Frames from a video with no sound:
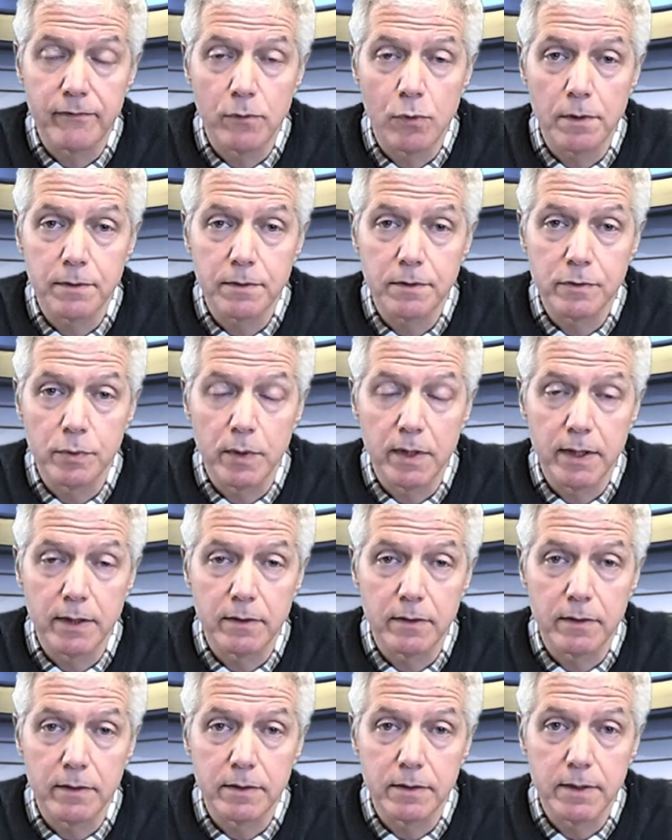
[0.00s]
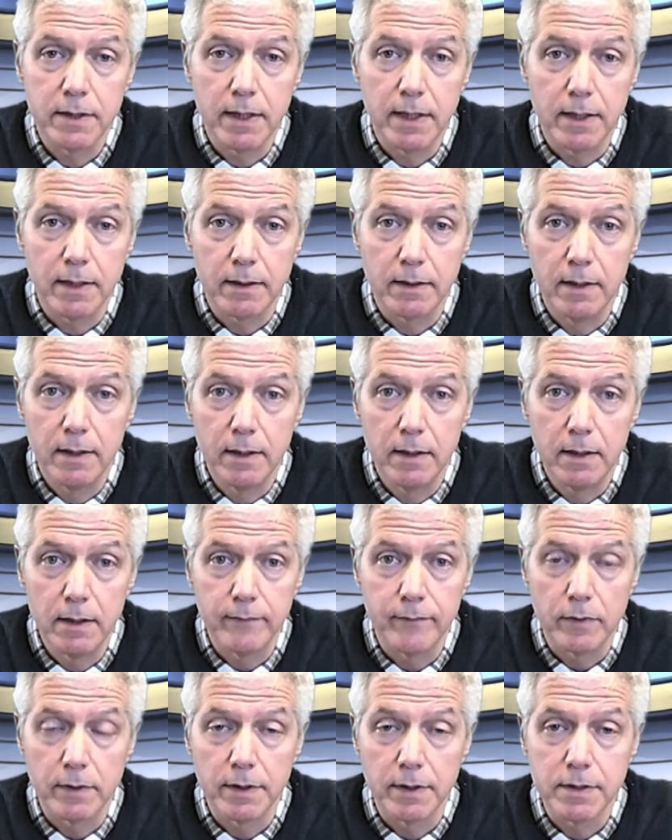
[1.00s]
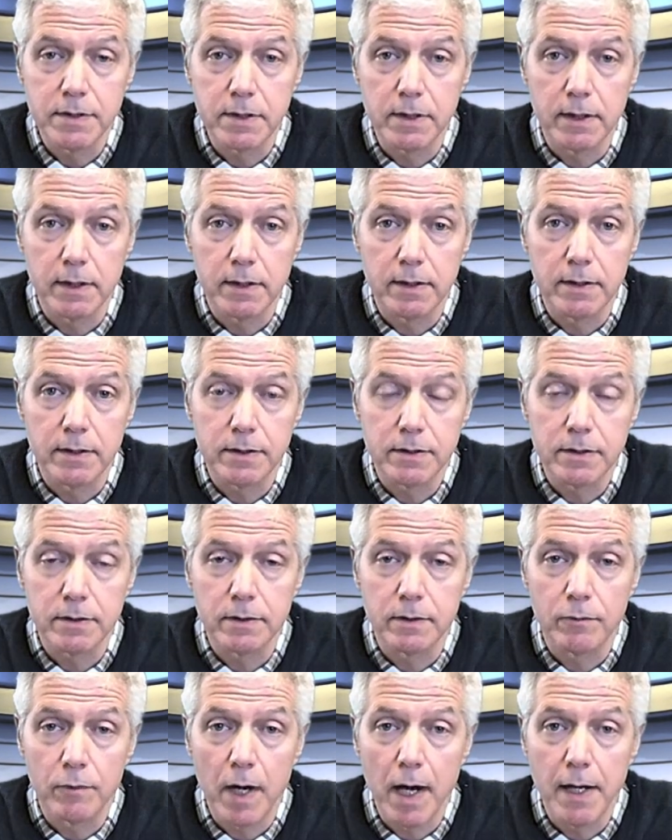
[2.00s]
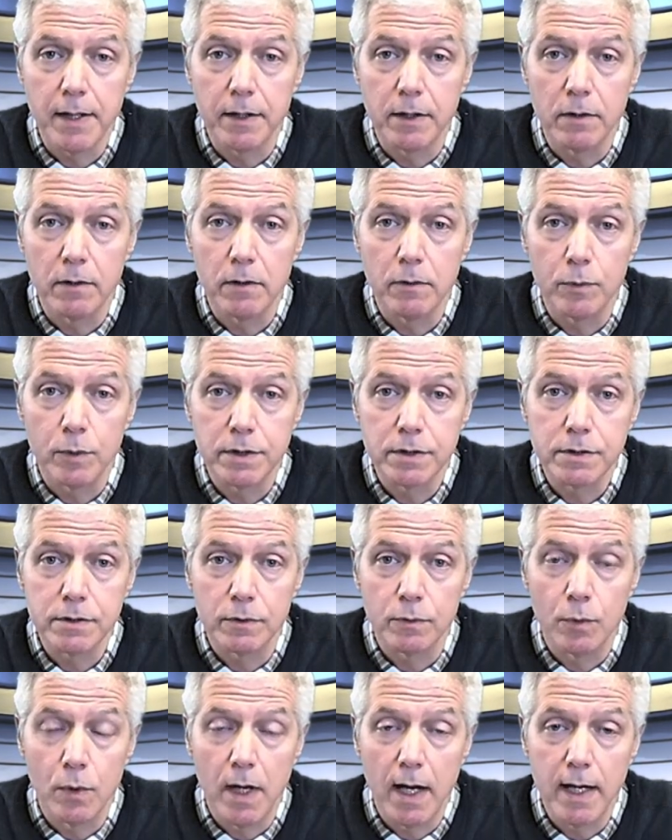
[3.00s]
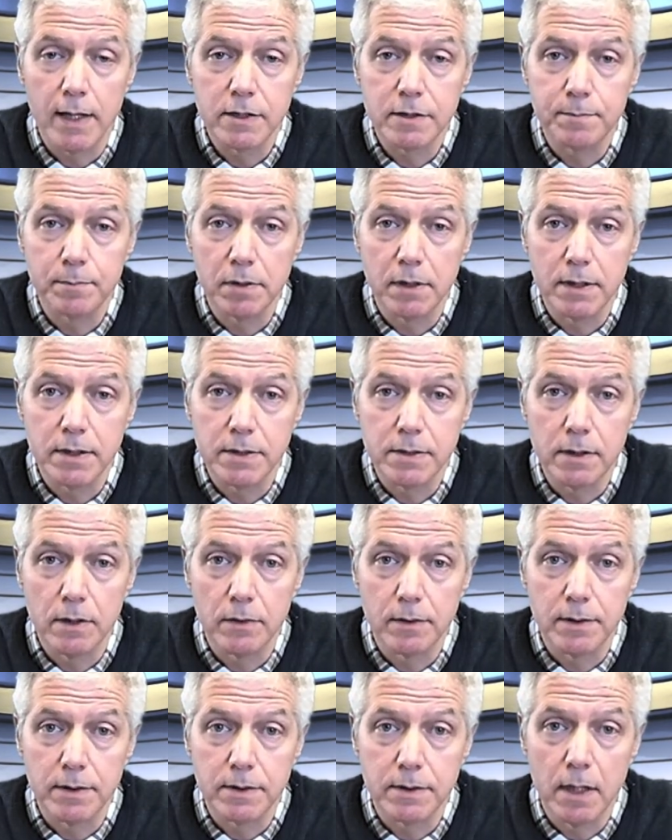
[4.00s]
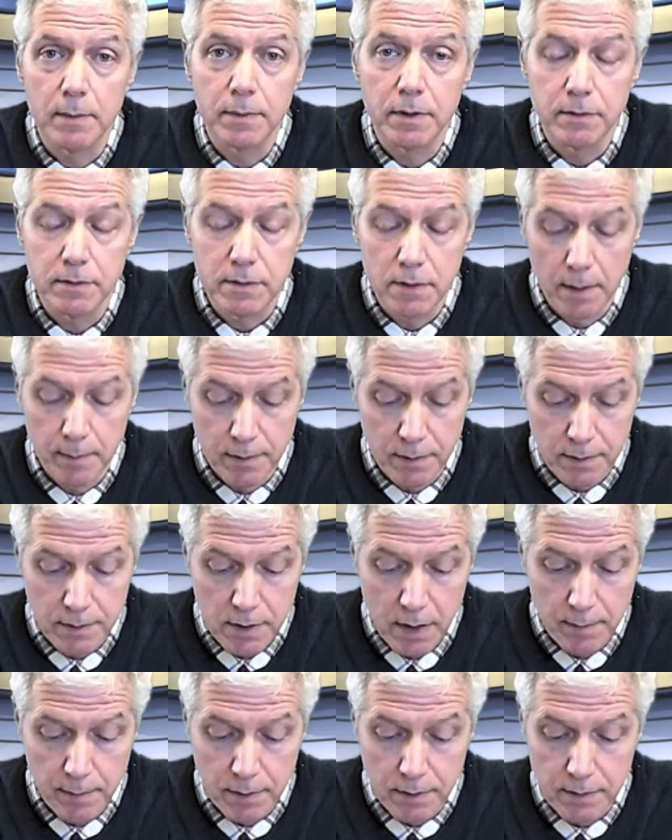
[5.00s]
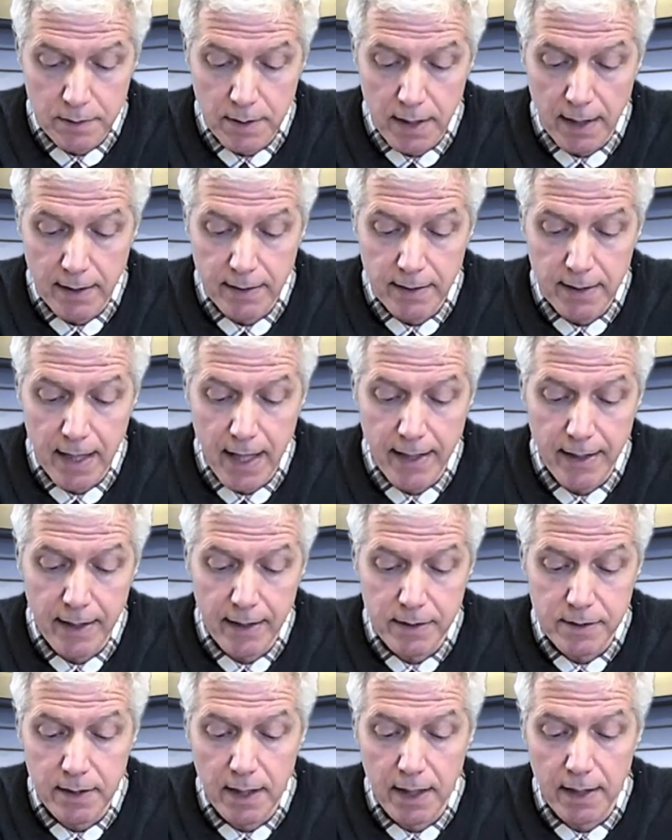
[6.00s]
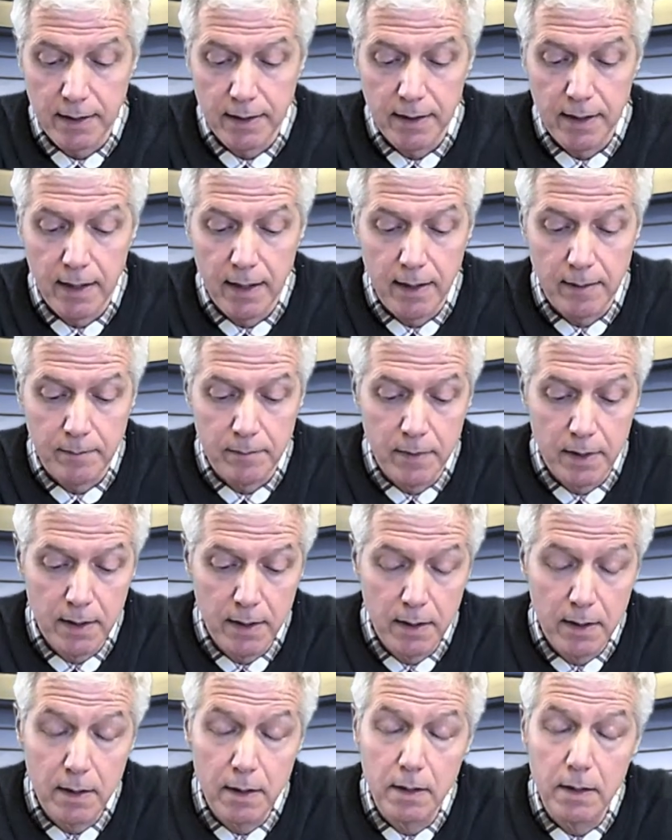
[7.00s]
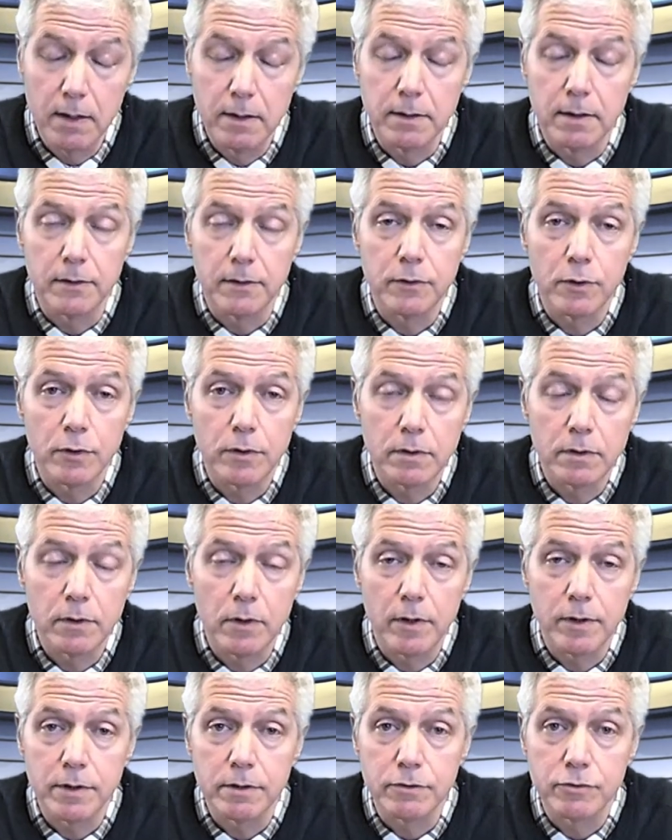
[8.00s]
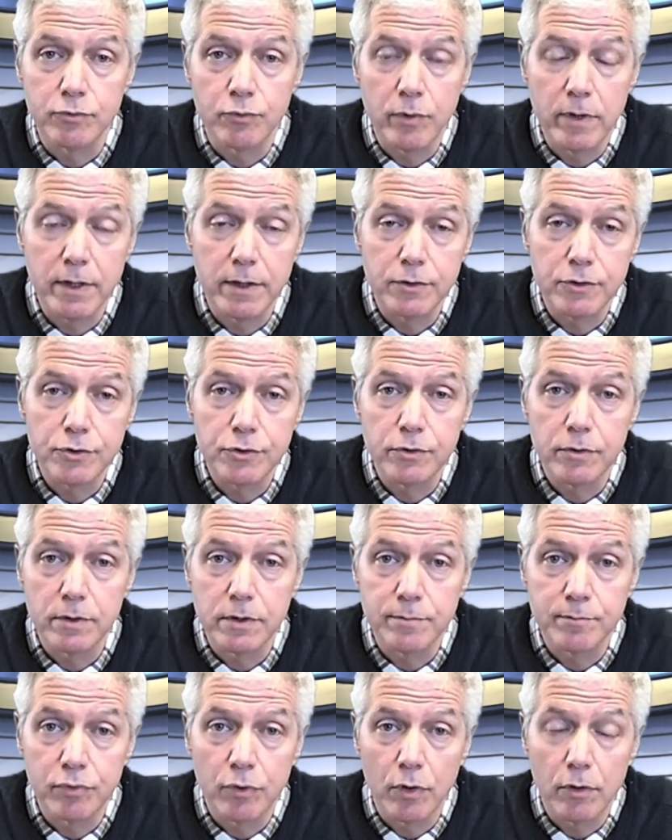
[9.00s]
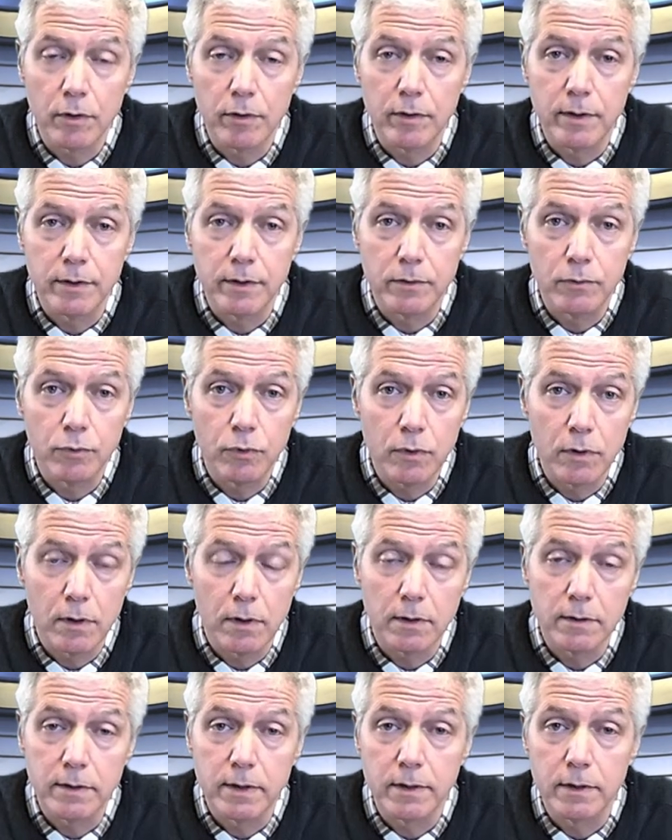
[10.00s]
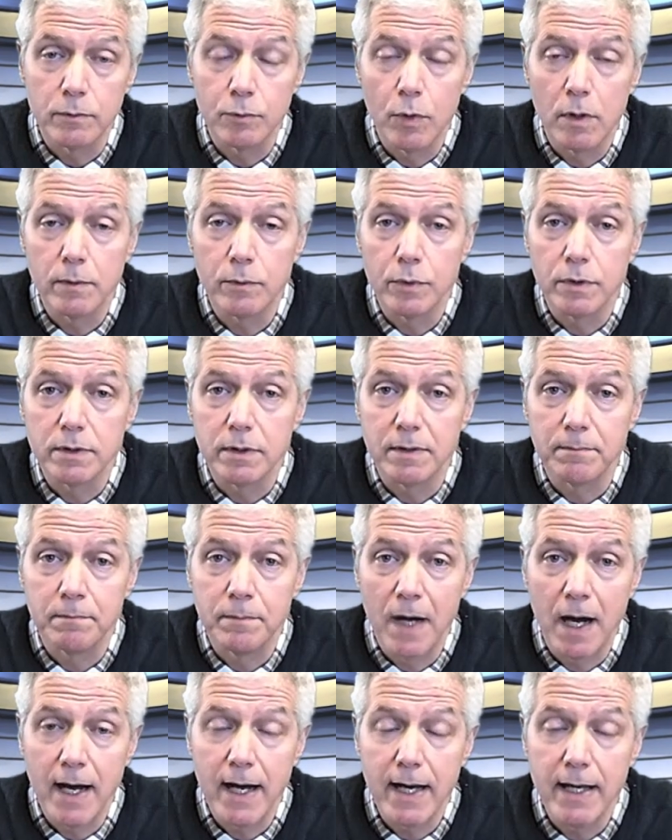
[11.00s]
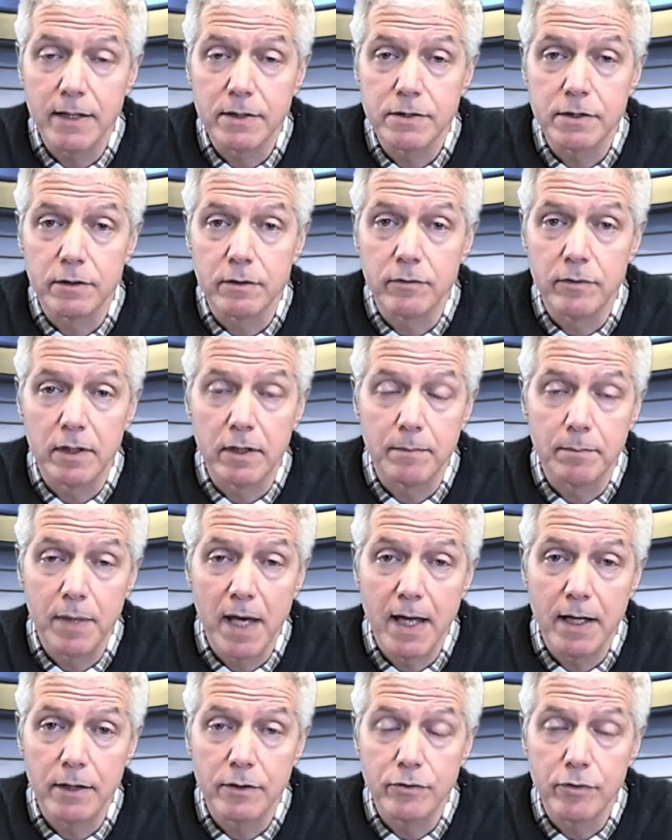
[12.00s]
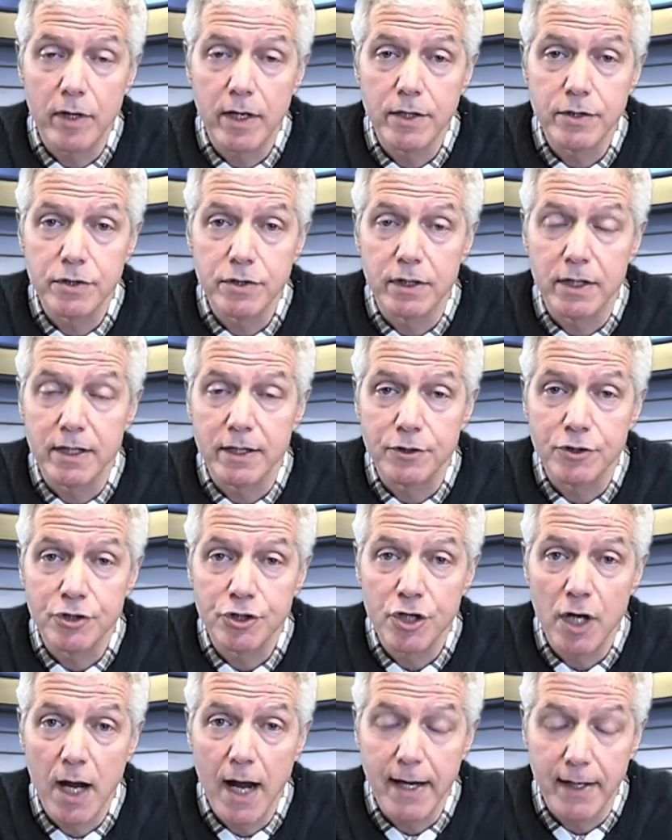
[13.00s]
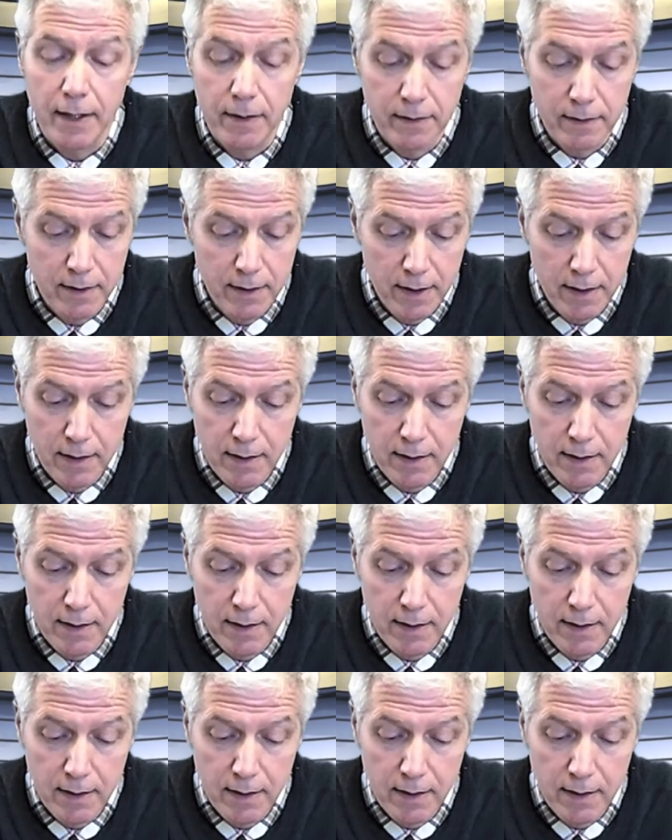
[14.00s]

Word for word: 4th, 2013. If you're listening to this on the radio and wish to watch, please go to www.catex.com. The third largest reinsurance broker in the world and the one with the highest degree of penetration in China